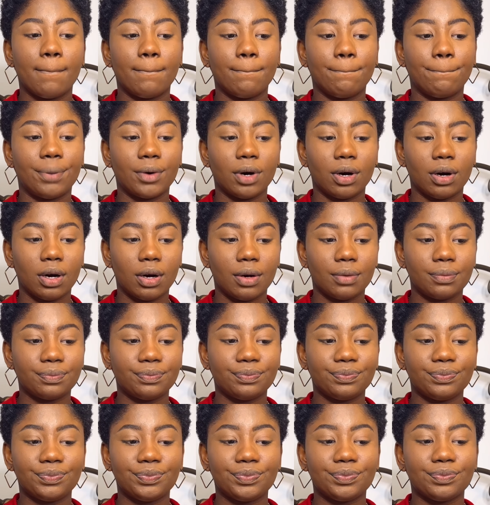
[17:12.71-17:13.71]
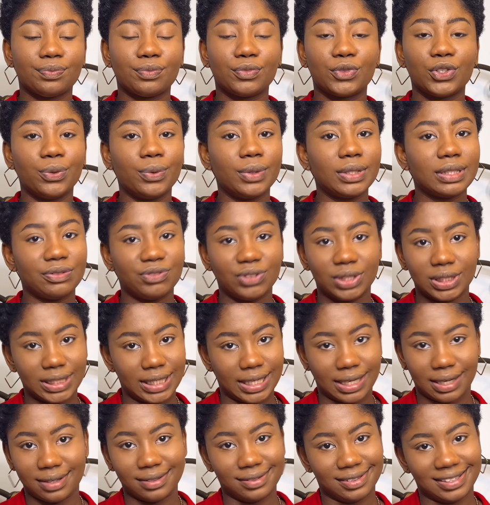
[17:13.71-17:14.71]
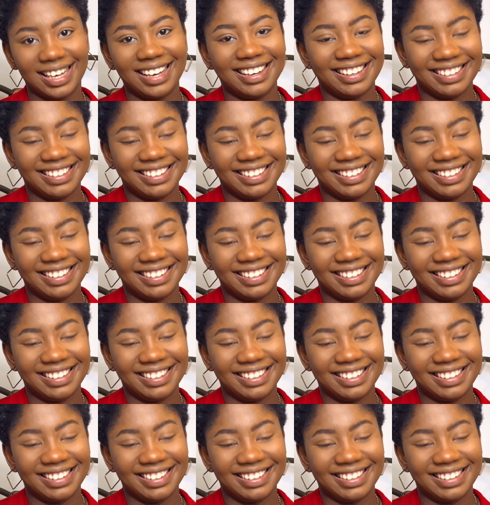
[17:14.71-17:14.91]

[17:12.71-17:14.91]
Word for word: But no one really cares.